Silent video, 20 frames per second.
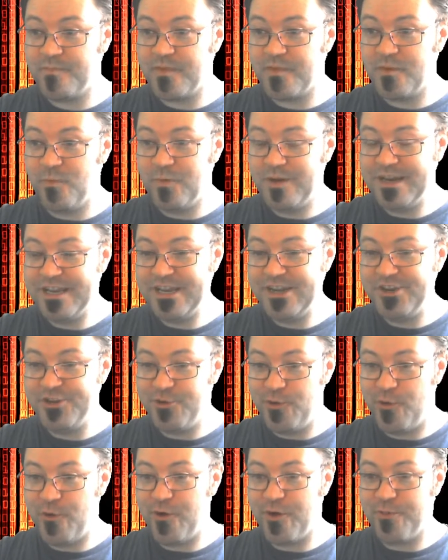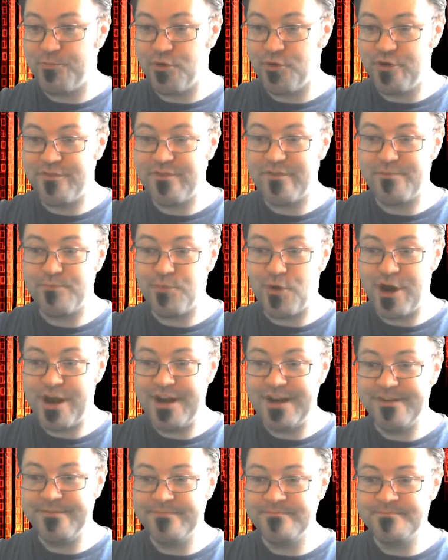We need your proof of
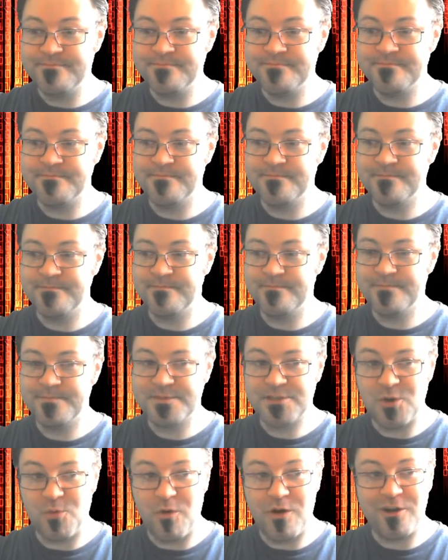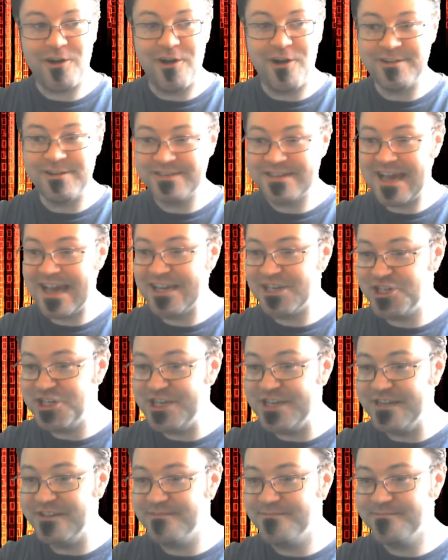brain to work on Tai
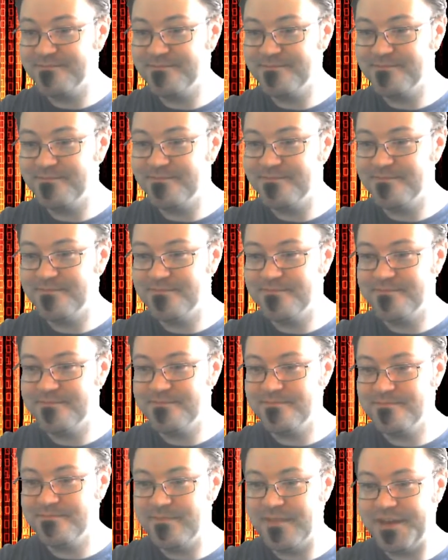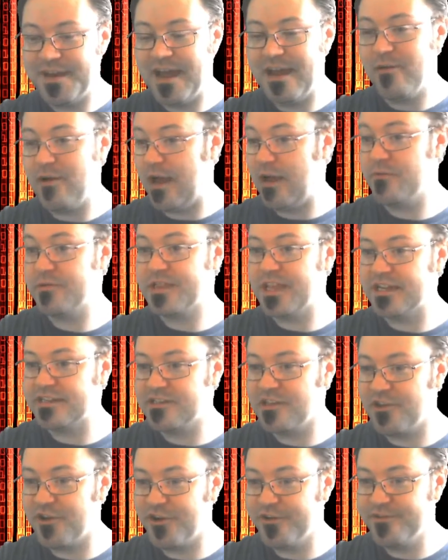Chi. And I would like
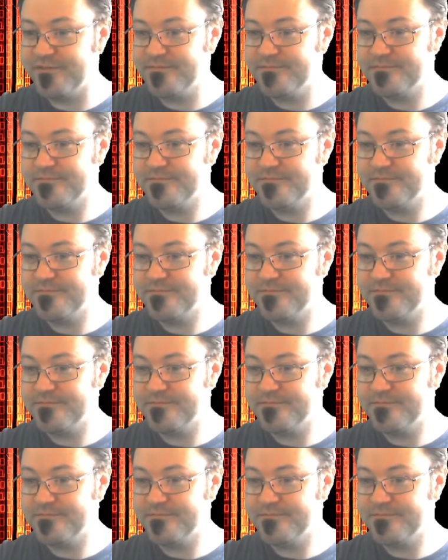to learn.